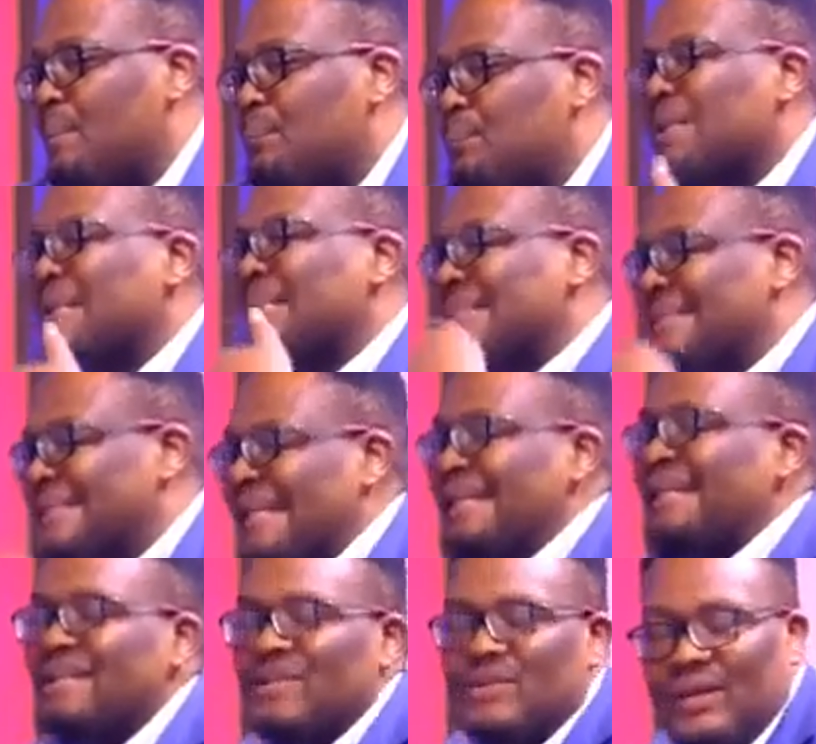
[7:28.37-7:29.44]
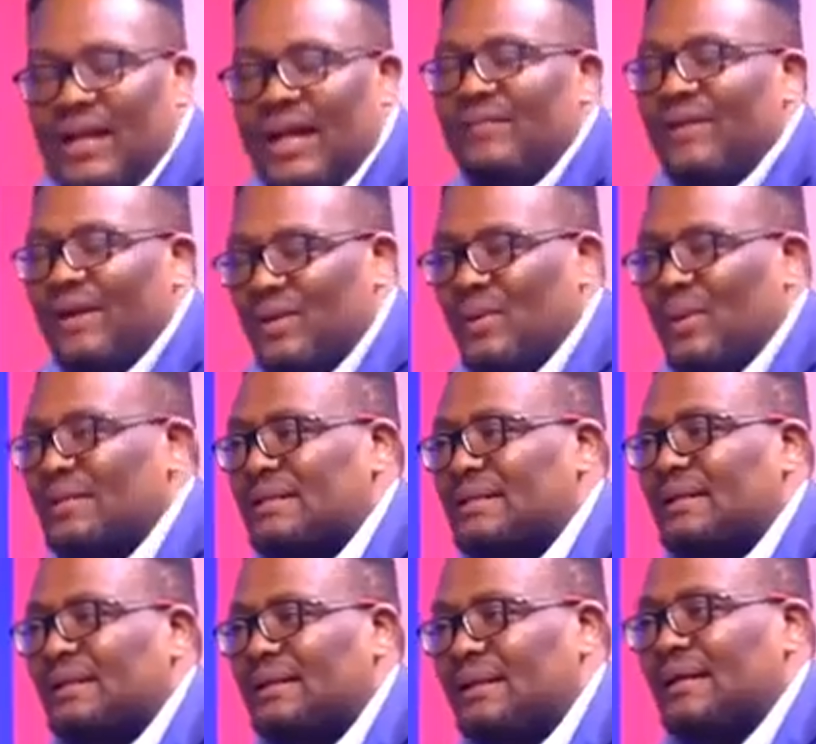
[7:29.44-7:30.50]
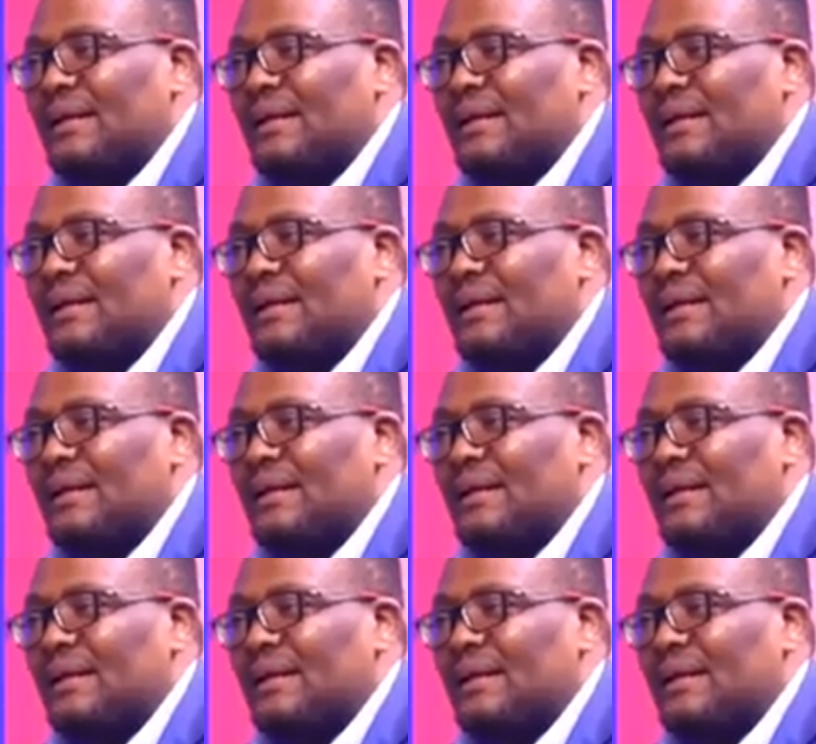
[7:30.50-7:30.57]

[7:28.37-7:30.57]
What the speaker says: Preceding to the evacuation,